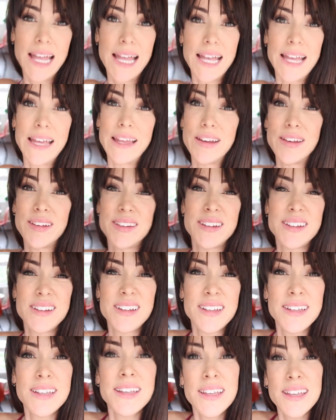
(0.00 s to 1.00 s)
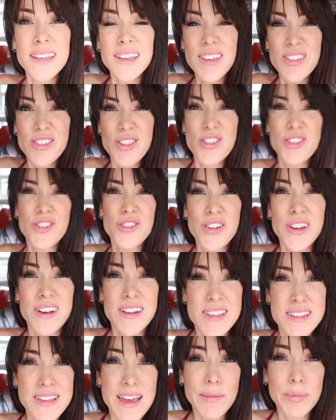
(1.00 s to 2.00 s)
and just to try and
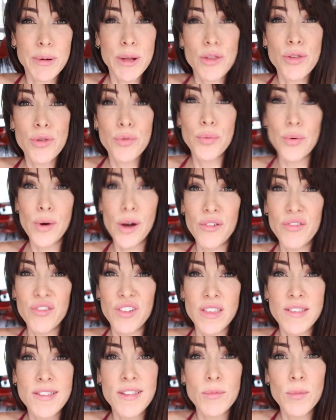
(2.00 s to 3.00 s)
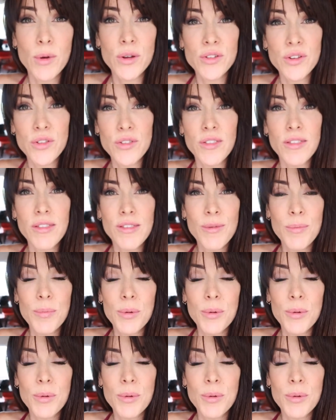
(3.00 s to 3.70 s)
establish what fits and what doesn't,